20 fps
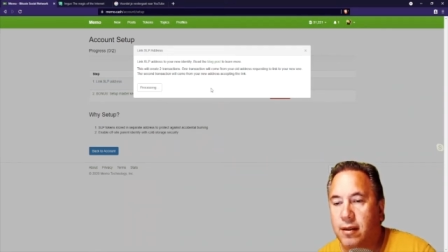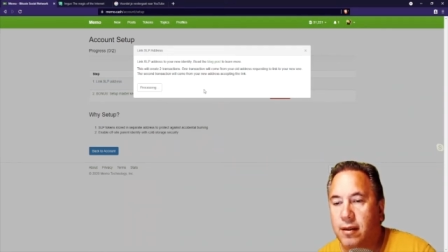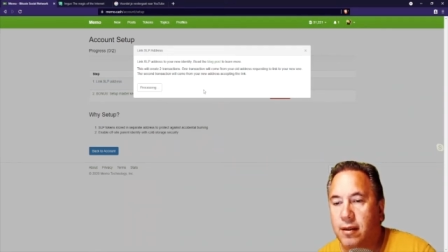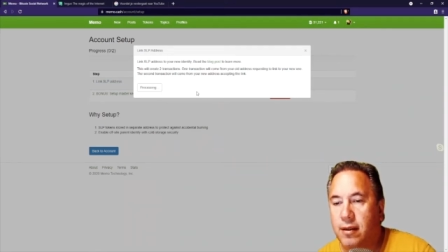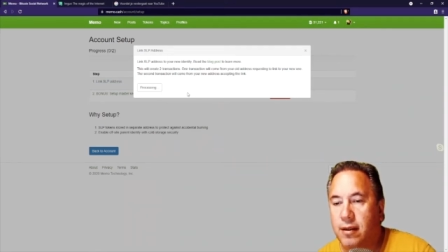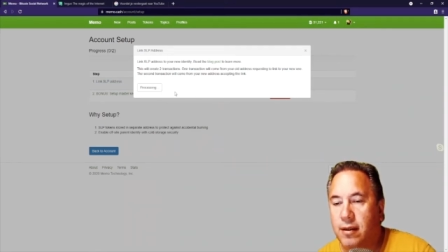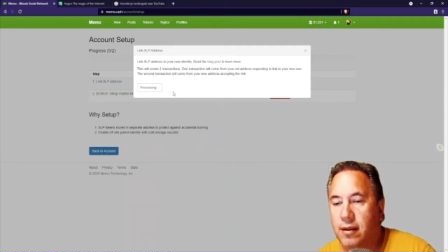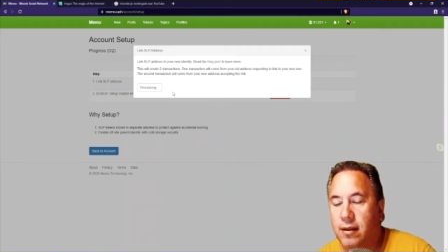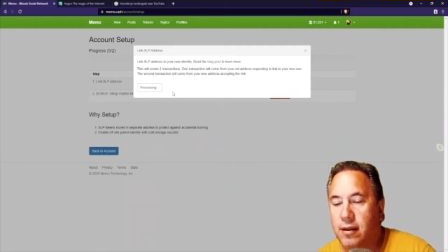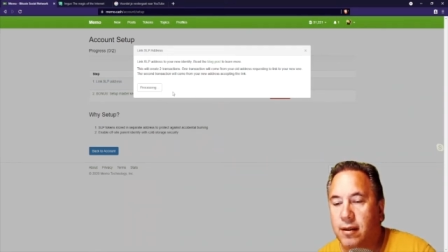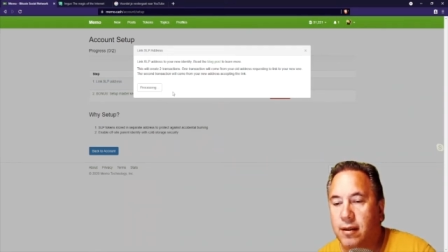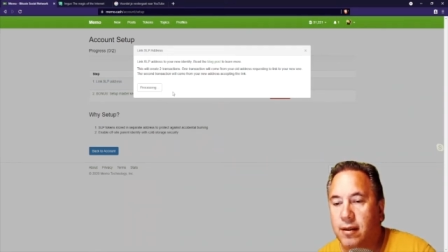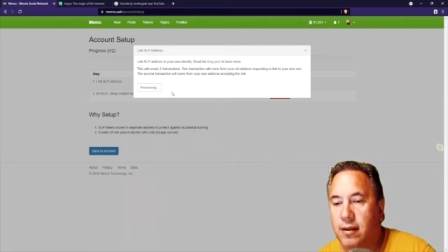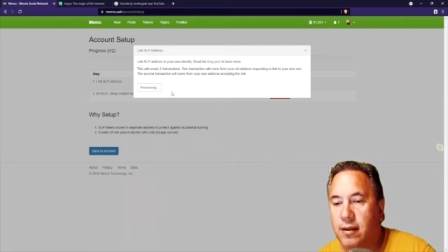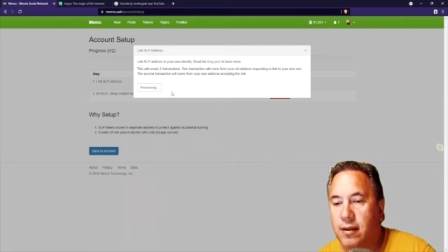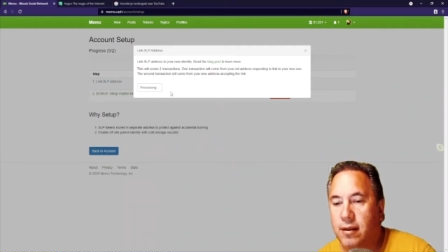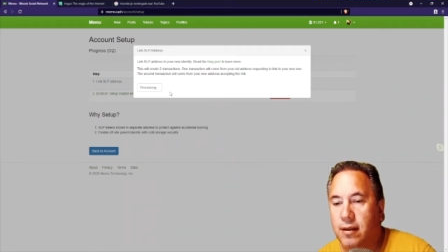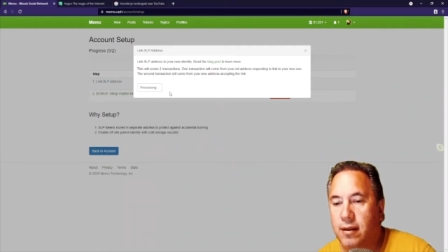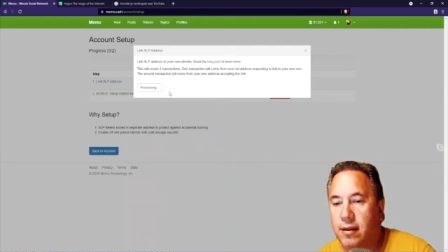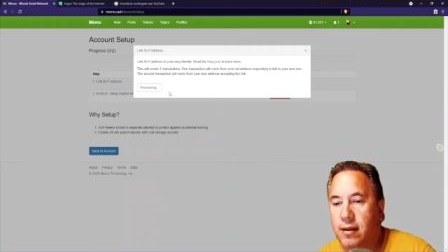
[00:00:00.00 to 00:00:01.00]

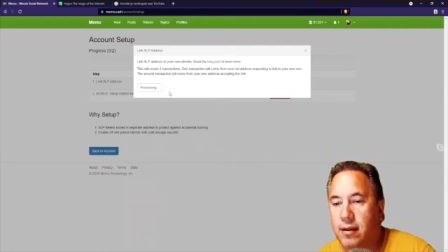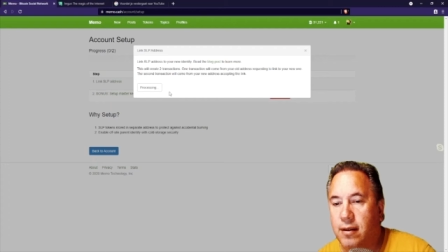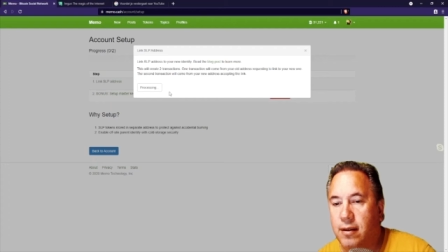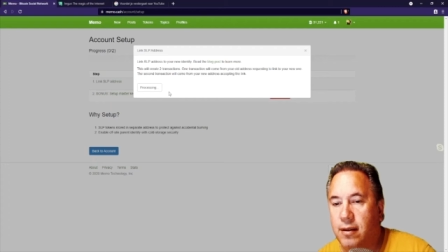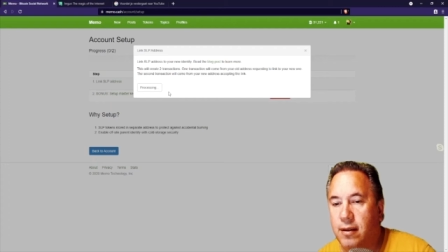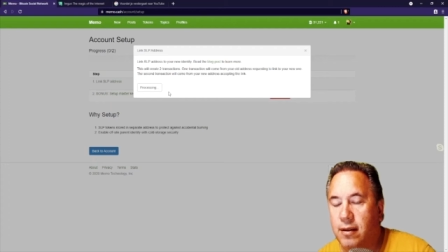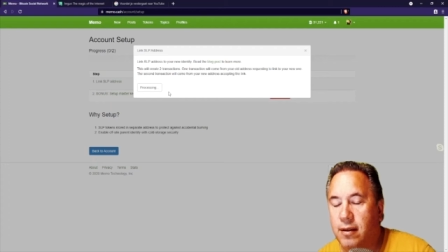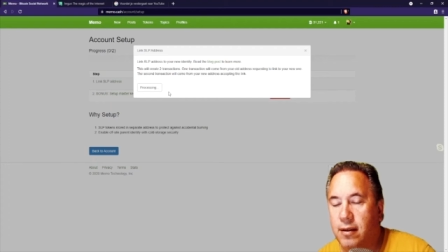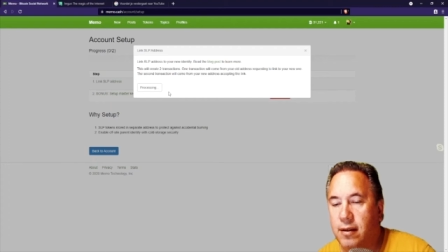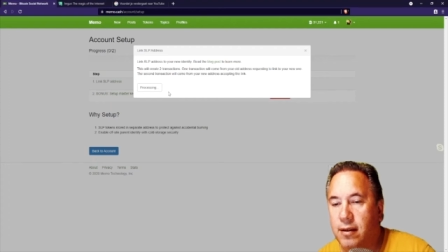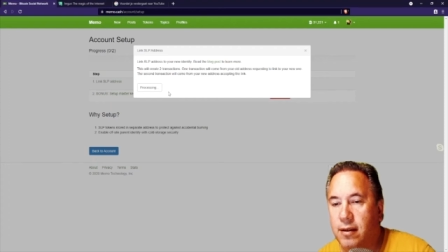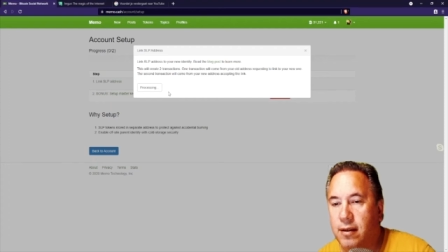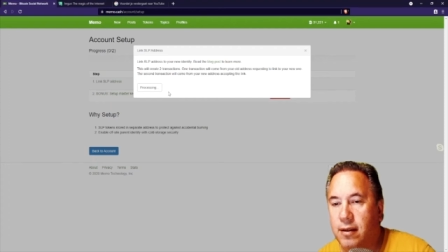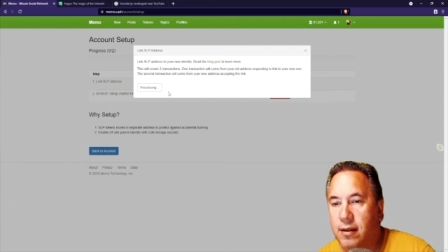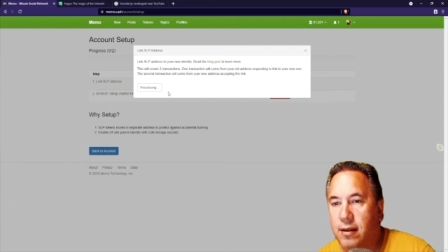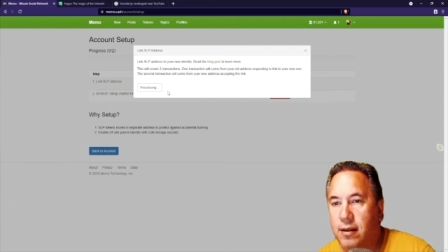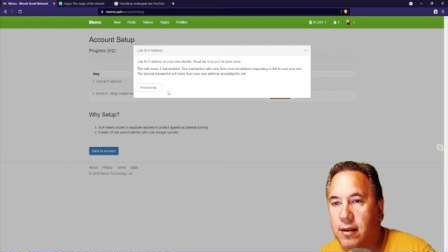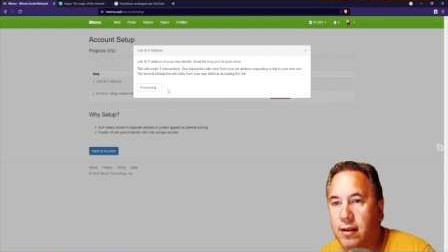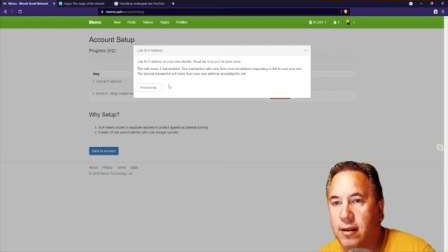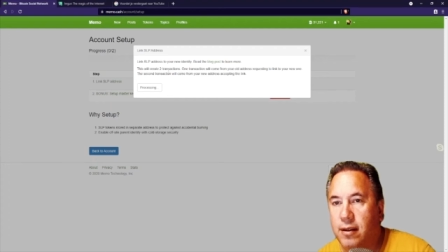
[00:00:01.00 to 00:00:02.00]
And
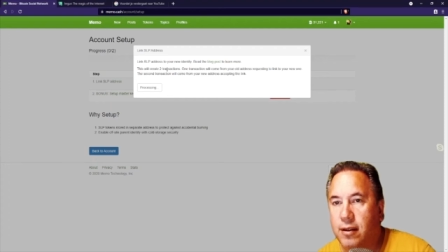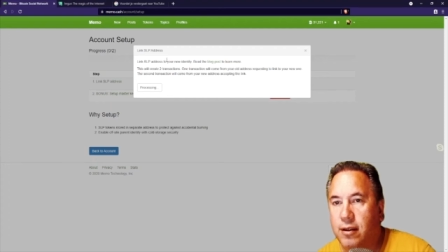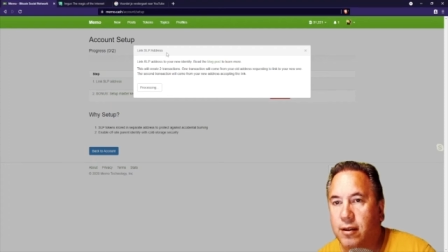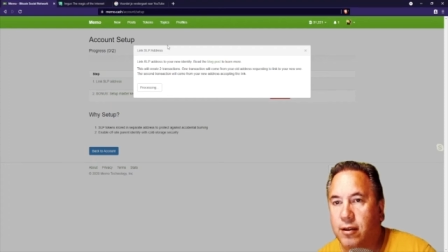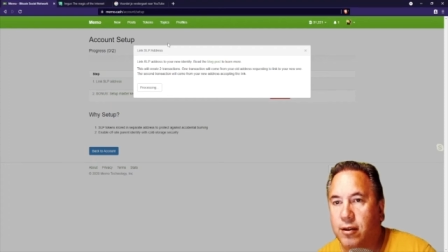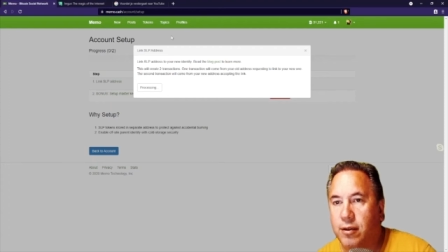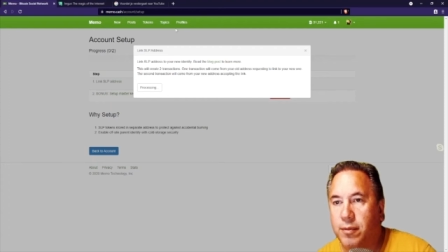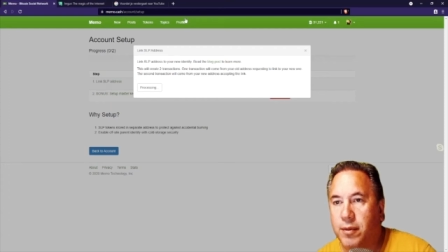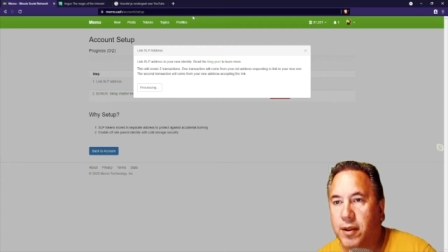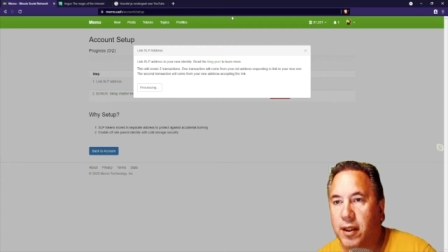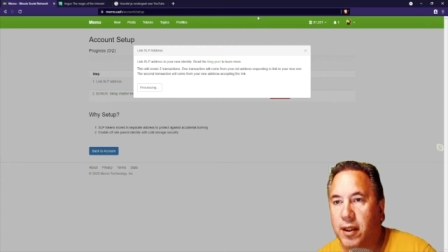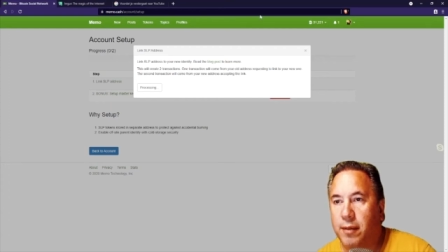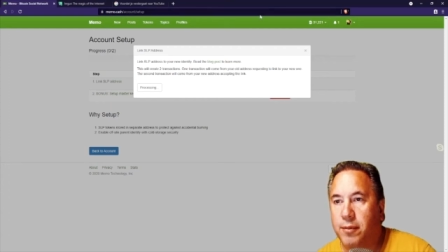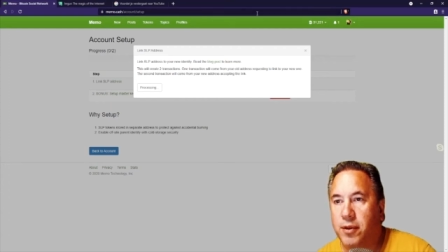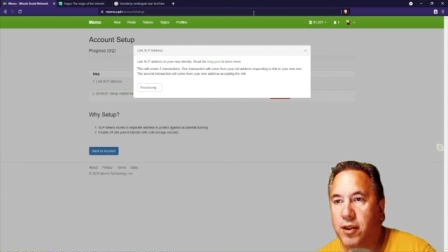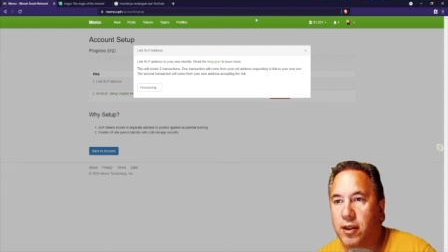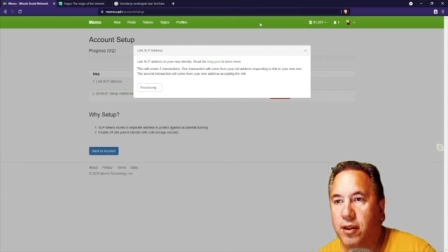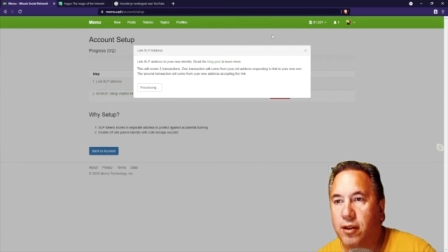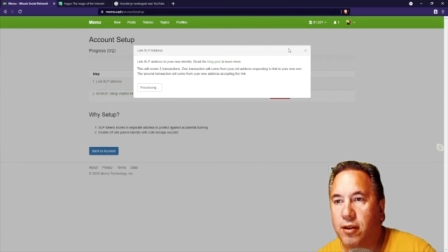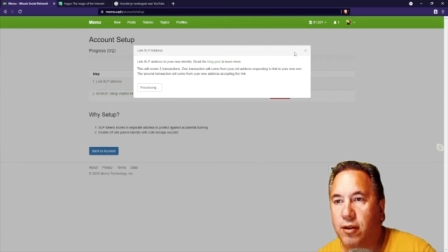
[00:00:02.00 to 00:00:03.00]

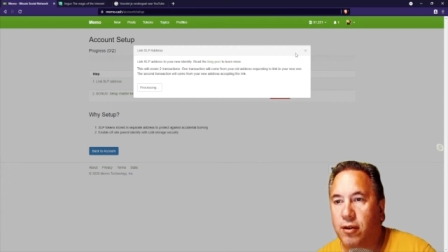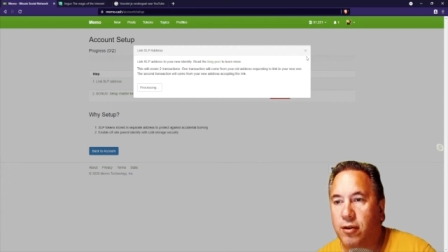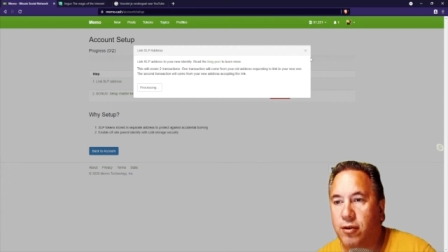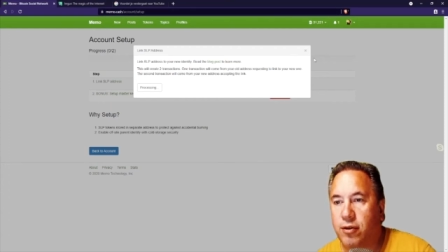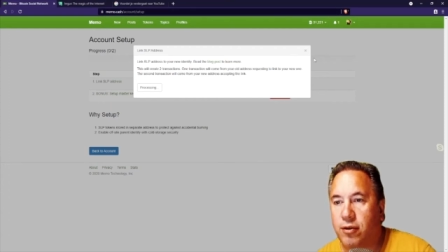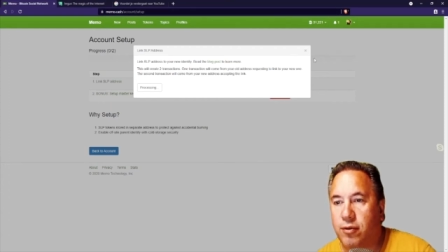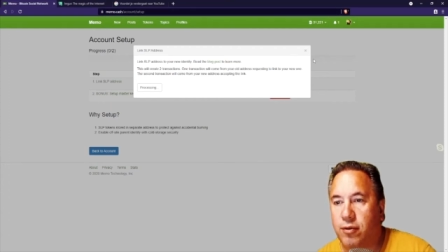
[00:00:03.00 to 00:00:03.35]
sometimes it goes